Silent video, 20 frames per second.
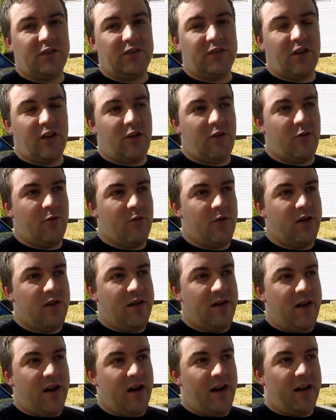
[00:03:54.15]
So
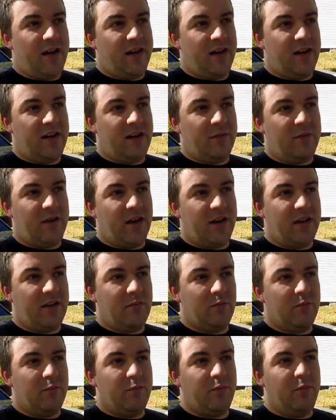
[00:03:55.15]
I ended up
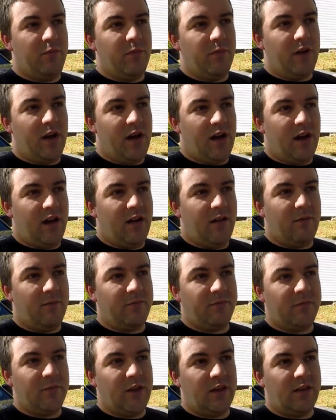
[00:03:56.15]
getting
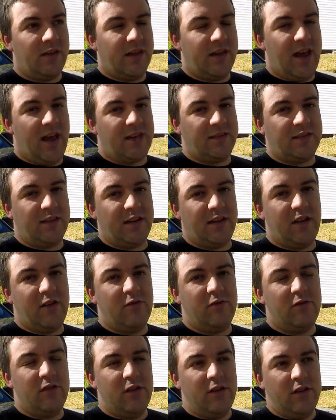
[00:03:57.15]
the cats cut
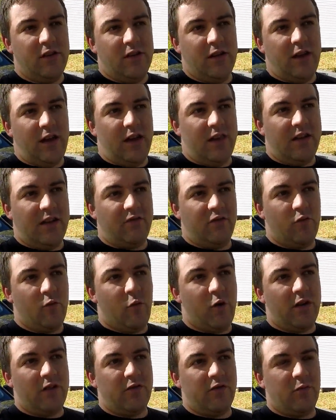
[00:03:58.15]
out, and then
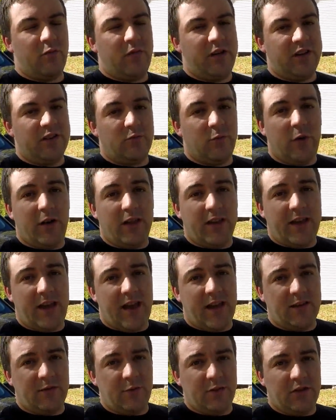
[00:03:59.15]
when I replaced one of the cats with a